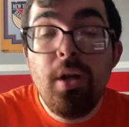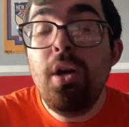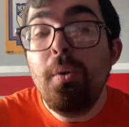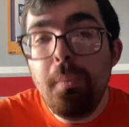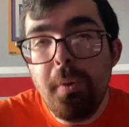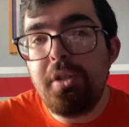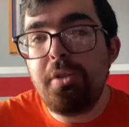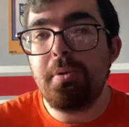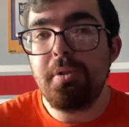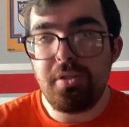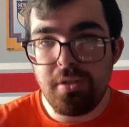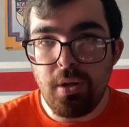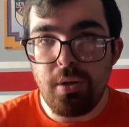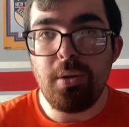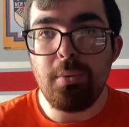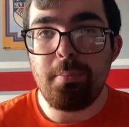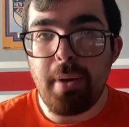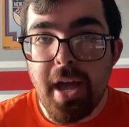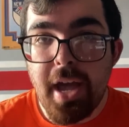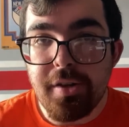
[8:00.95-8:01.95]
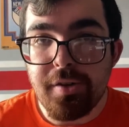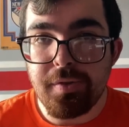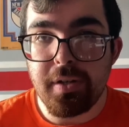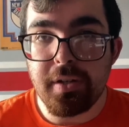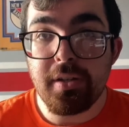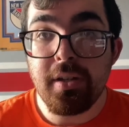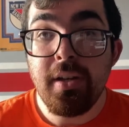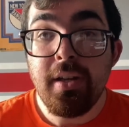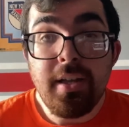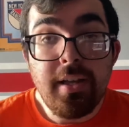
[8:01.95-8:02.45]
which was Nolan Patrick.
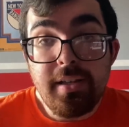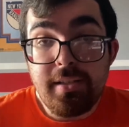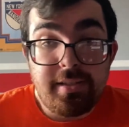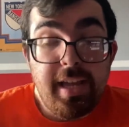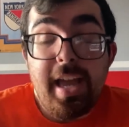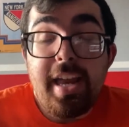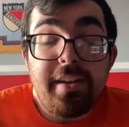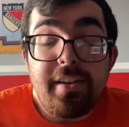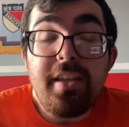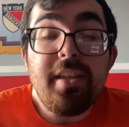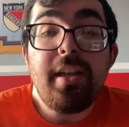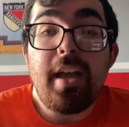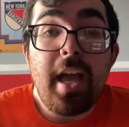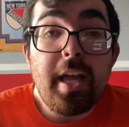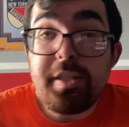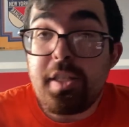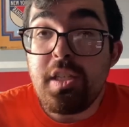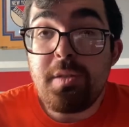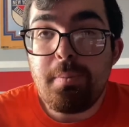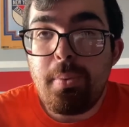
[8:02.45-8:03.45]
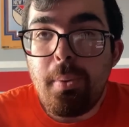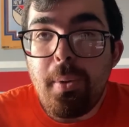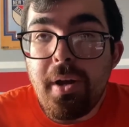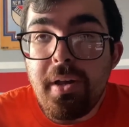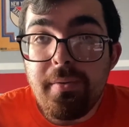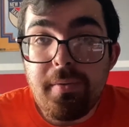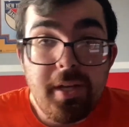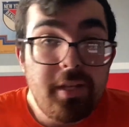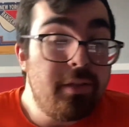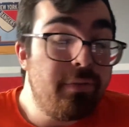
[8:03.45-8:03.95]
Sadly, at this point,
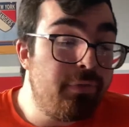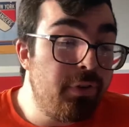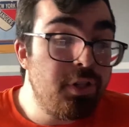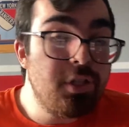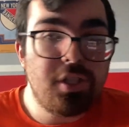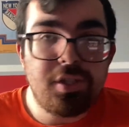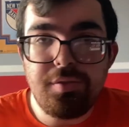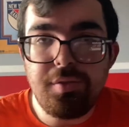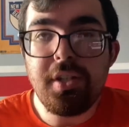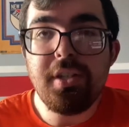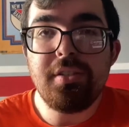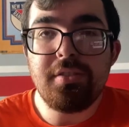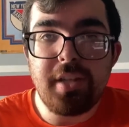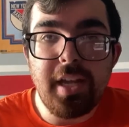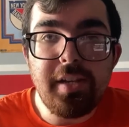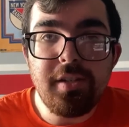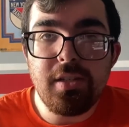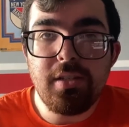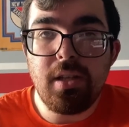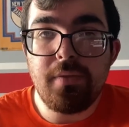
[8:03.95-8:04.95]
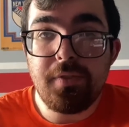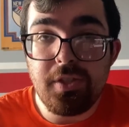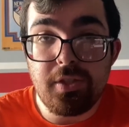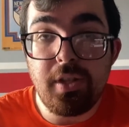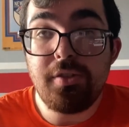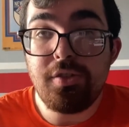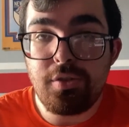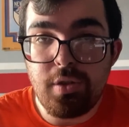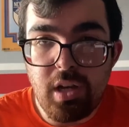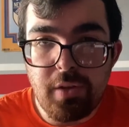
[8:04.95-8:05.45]
in the first three stages of his
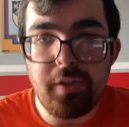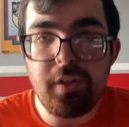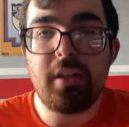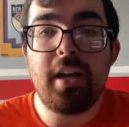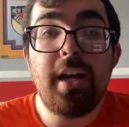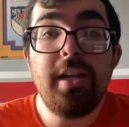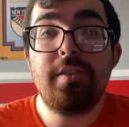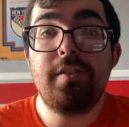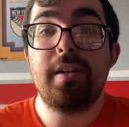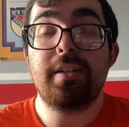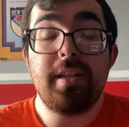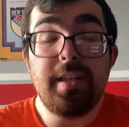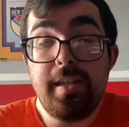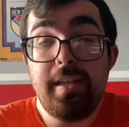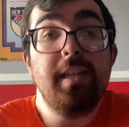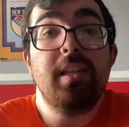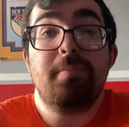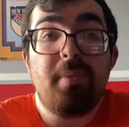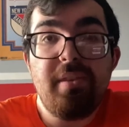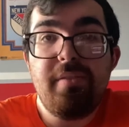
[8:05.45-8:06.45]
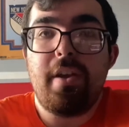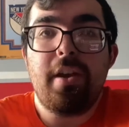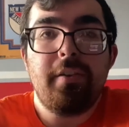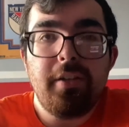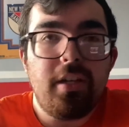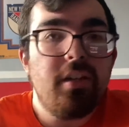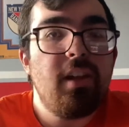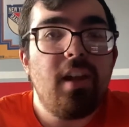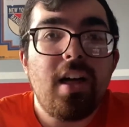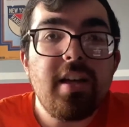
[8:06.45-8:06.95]
entry-level contract, he's been very
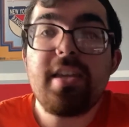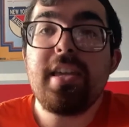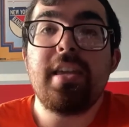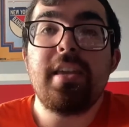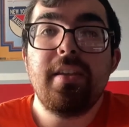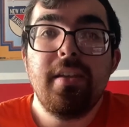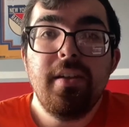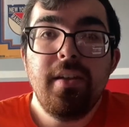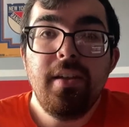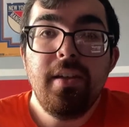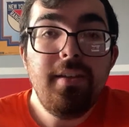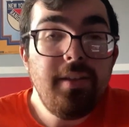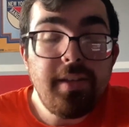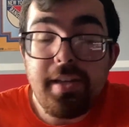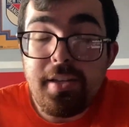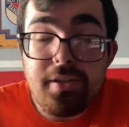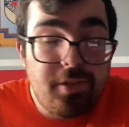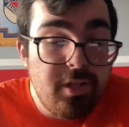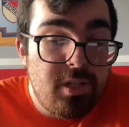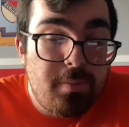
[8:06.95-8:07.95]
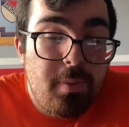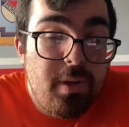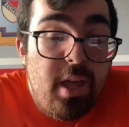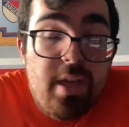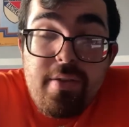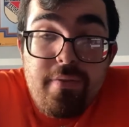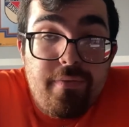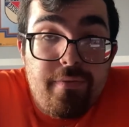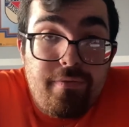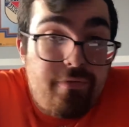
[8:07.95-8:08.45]
unlucky. He's just been
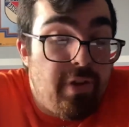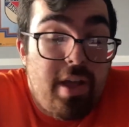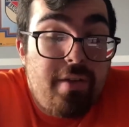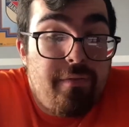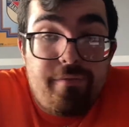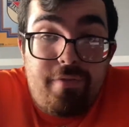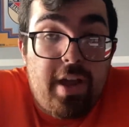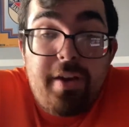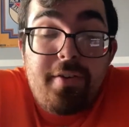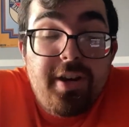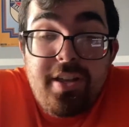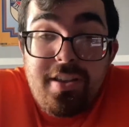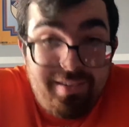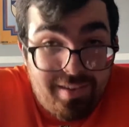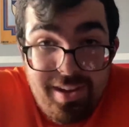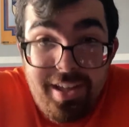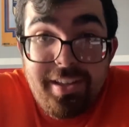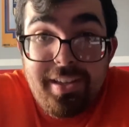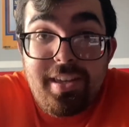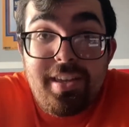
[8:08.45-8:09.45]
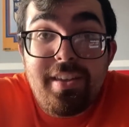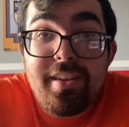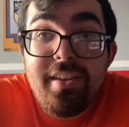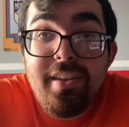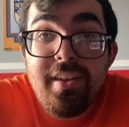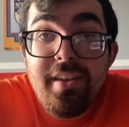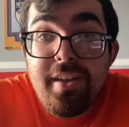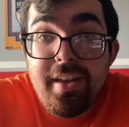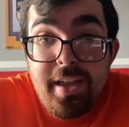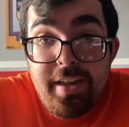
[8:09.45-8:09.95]
very unlucky,
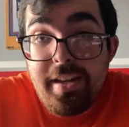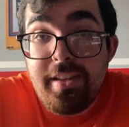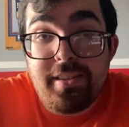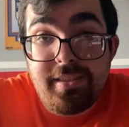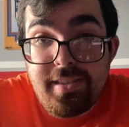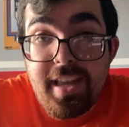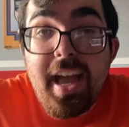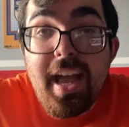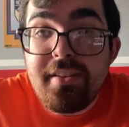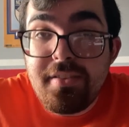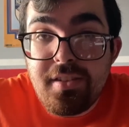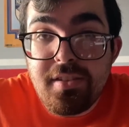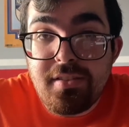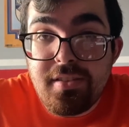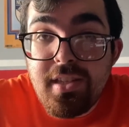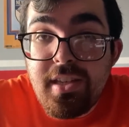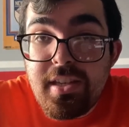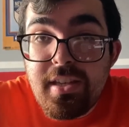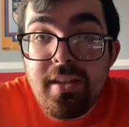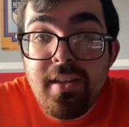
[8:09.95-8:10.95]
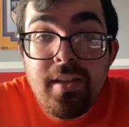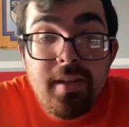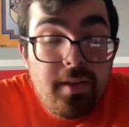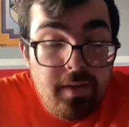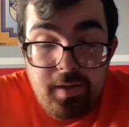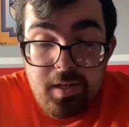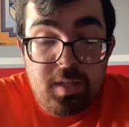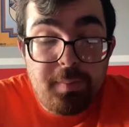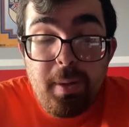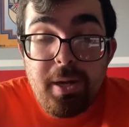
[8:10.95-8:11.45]
and it's sad to see, and
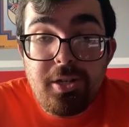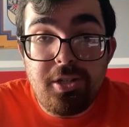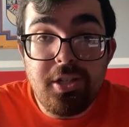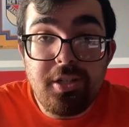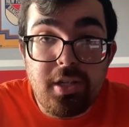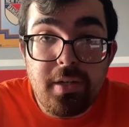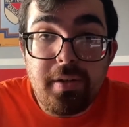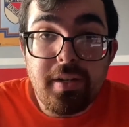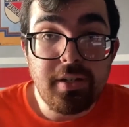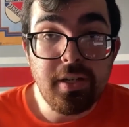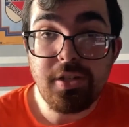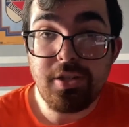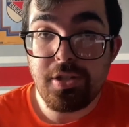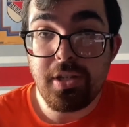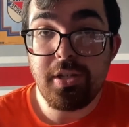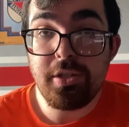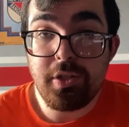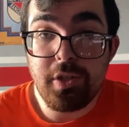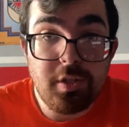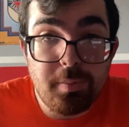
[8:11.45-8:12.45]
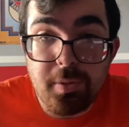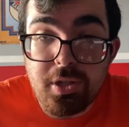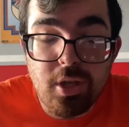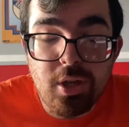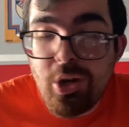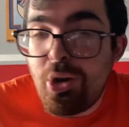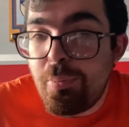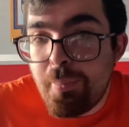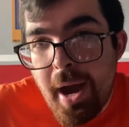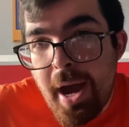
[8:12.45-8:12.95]
especially during this year, just with the
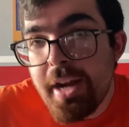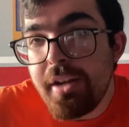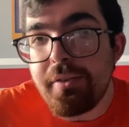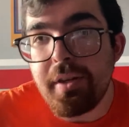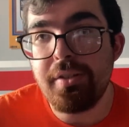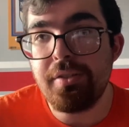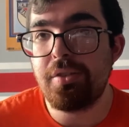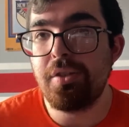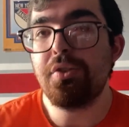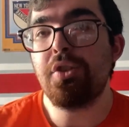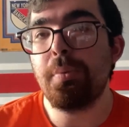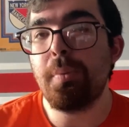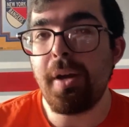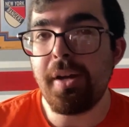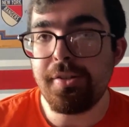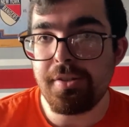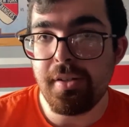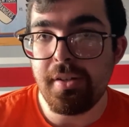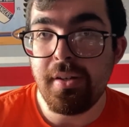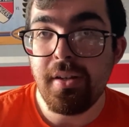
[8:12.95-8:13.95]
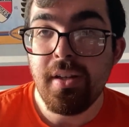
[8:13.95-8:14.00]
whole migraine situation,